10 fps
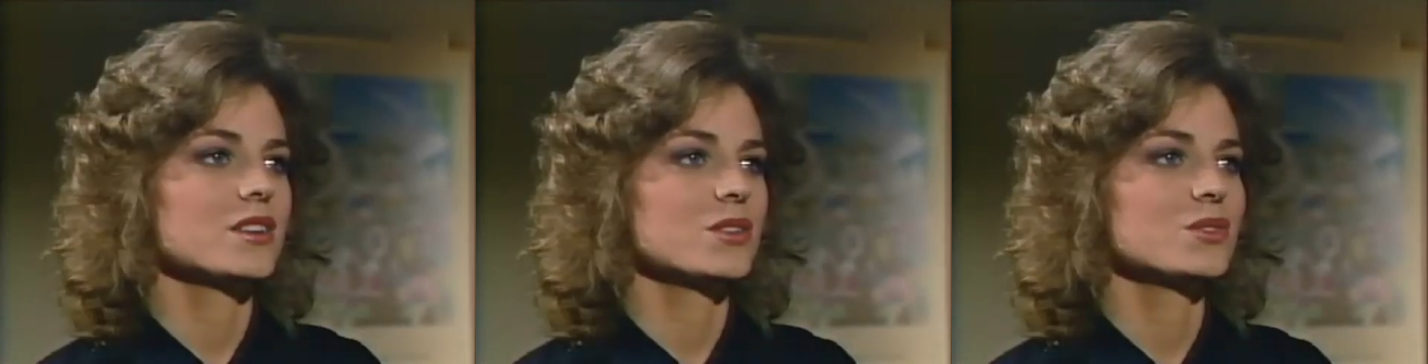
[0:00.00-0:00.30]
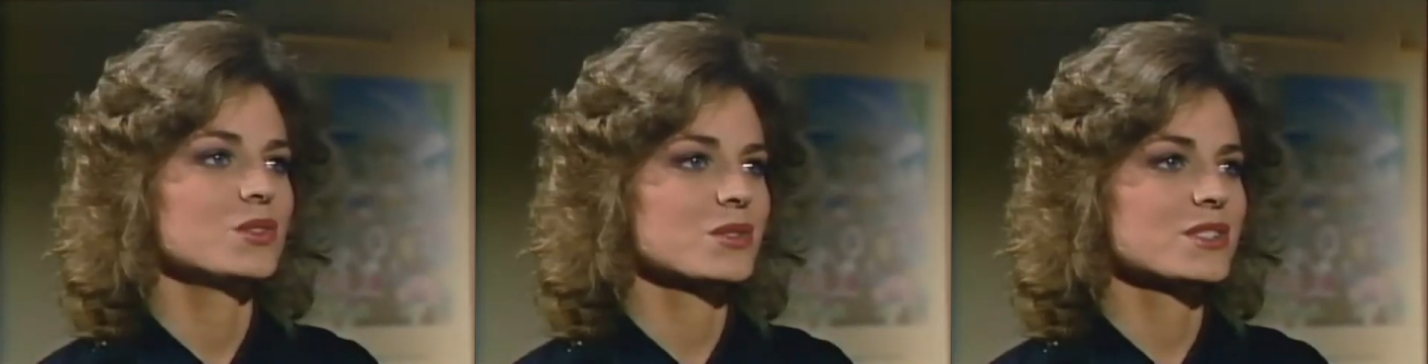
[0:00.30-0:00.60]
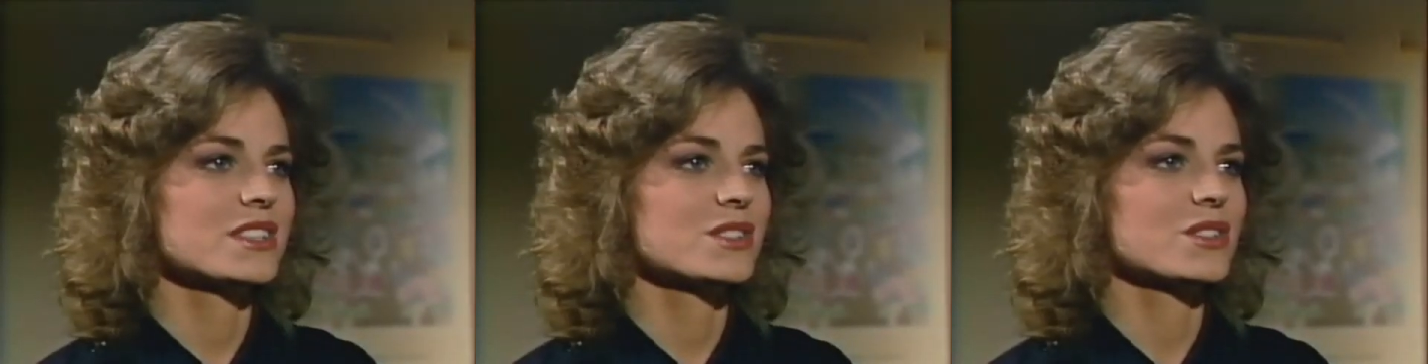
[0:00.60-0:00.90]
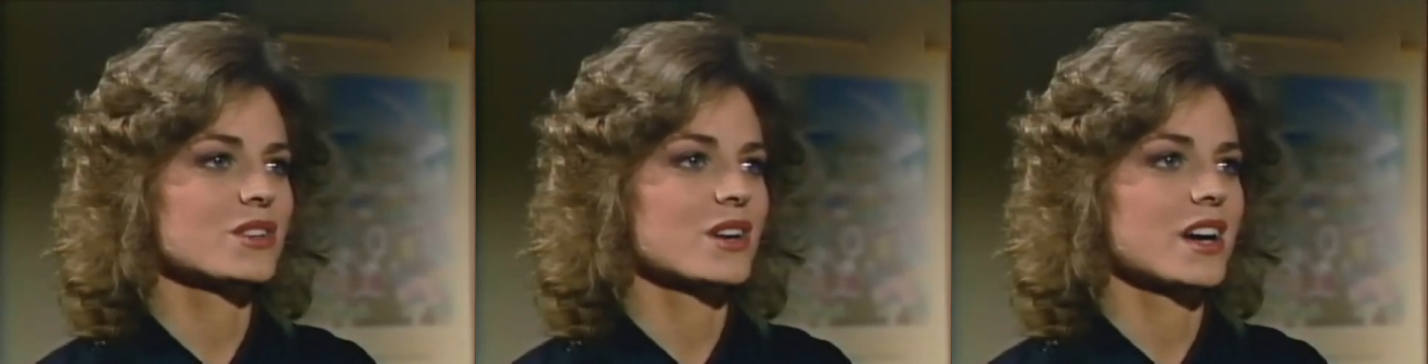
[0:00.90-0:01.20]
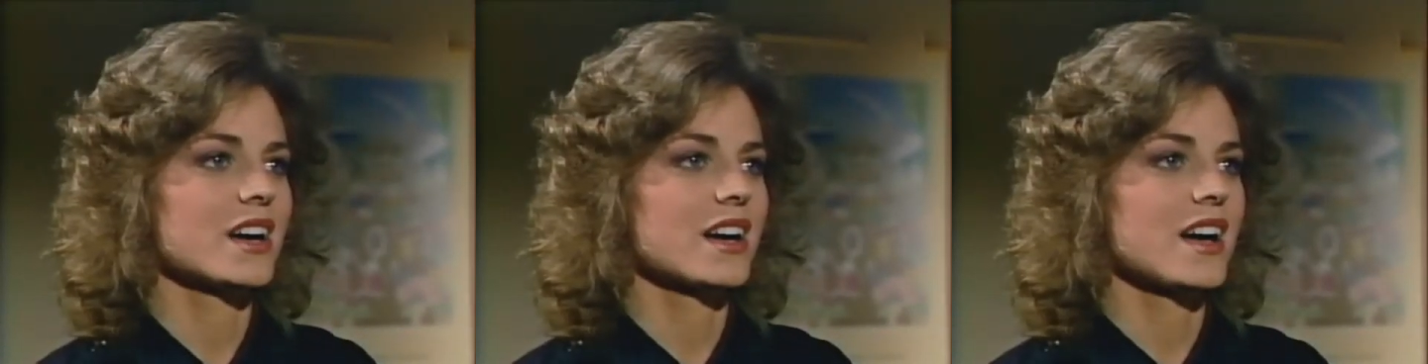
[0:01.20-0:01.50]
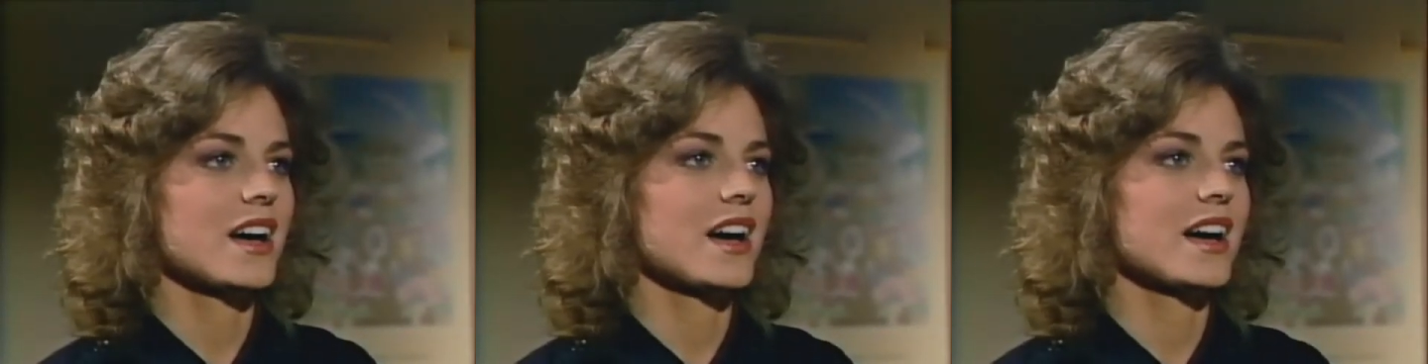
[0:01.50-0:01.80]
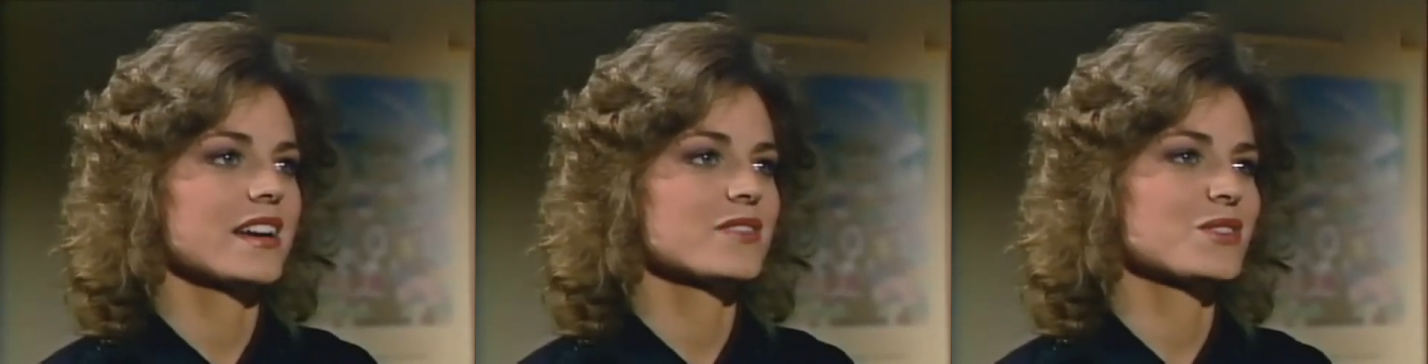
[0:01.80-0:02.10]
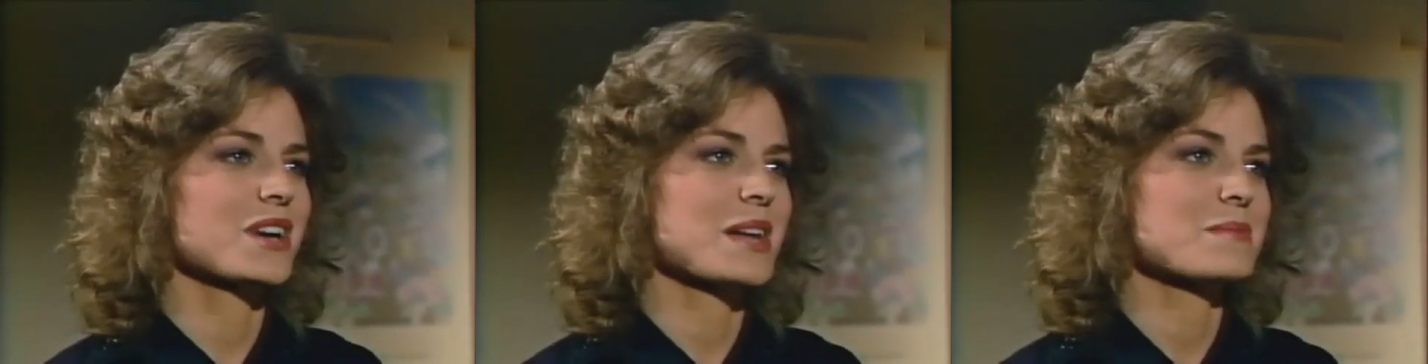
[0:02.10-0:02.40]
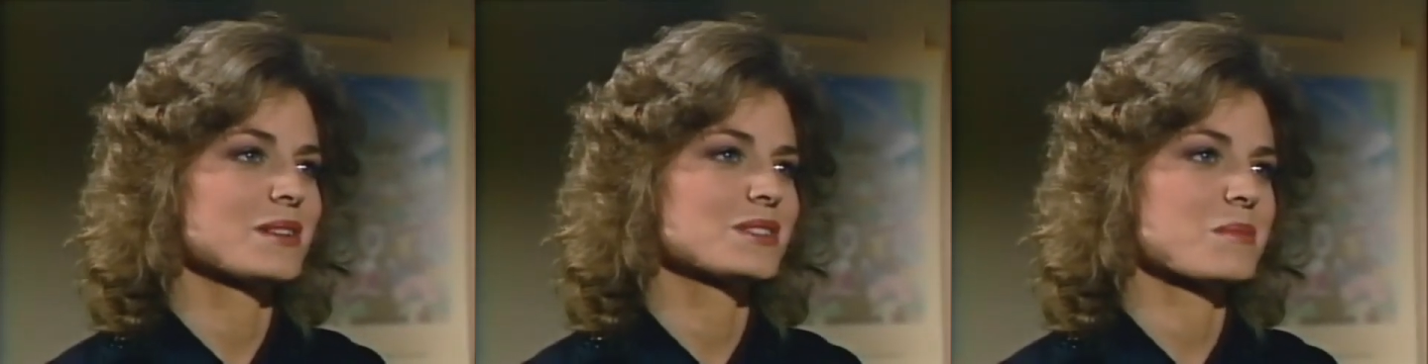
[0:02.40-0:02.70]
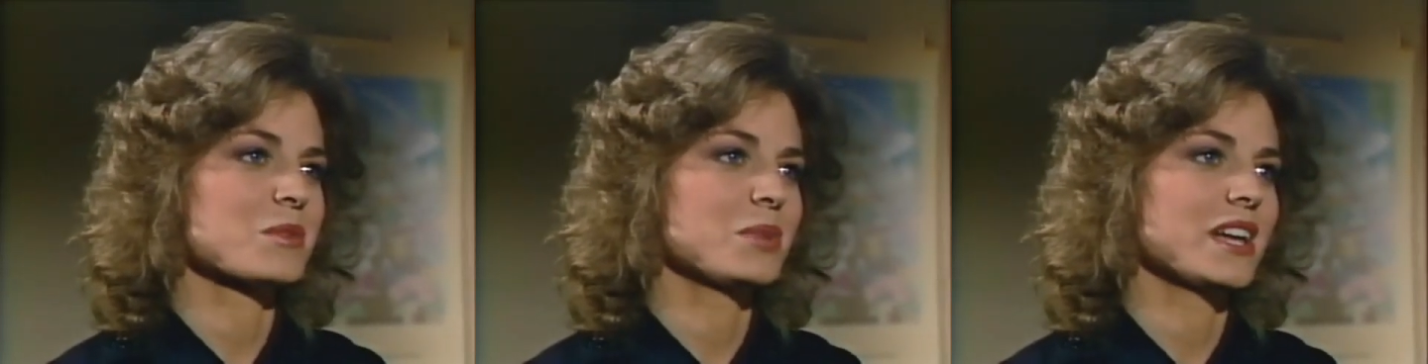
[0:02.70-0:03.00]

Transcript: You knew her sister. I forgot about Summer